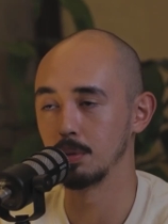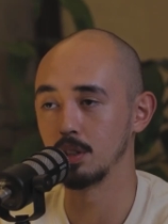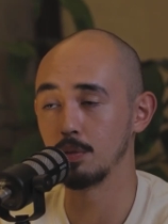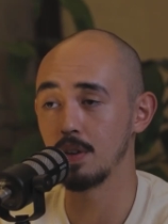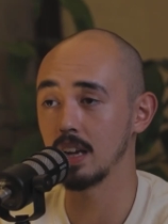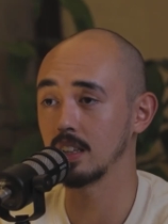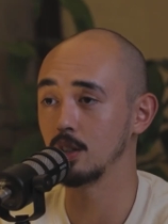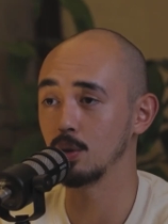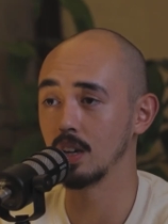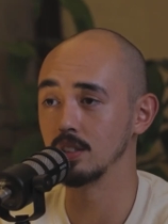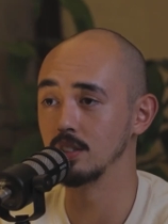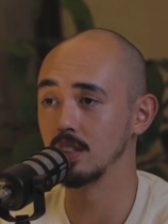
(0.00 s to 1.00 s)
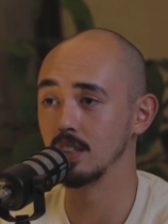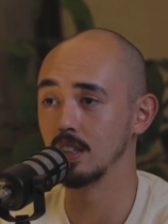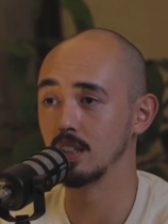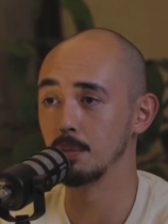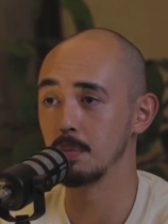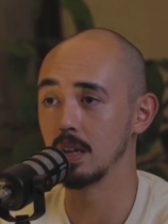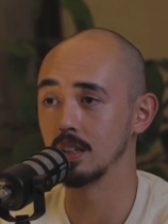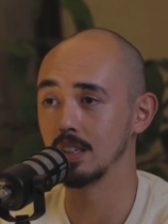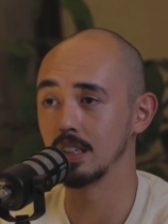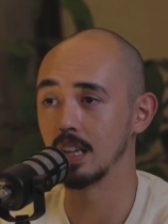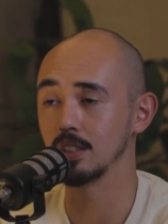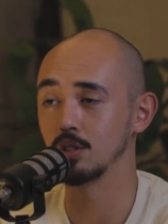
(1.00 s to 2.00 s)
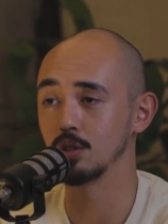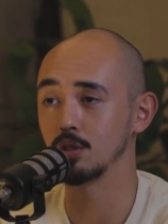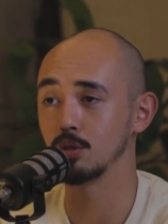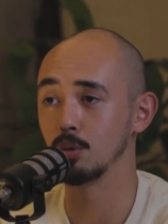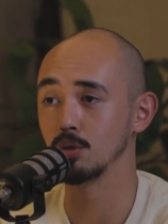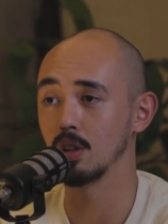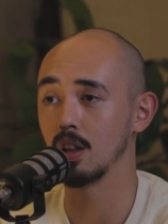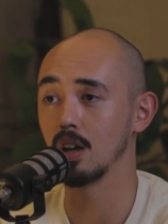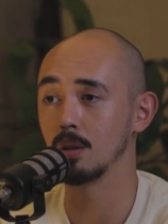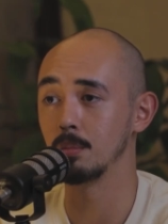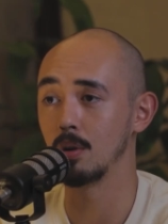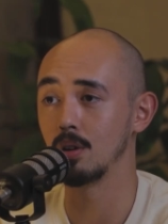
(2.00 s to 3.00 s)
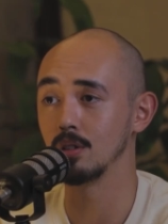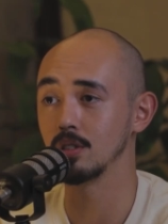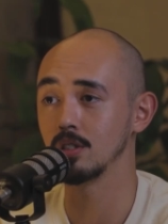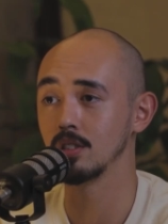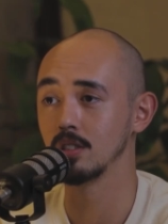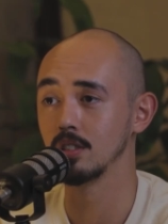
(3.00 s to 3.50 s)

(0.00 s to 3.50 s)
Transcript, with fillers: the fact that you guys did it independently, that just shows a lot of balls.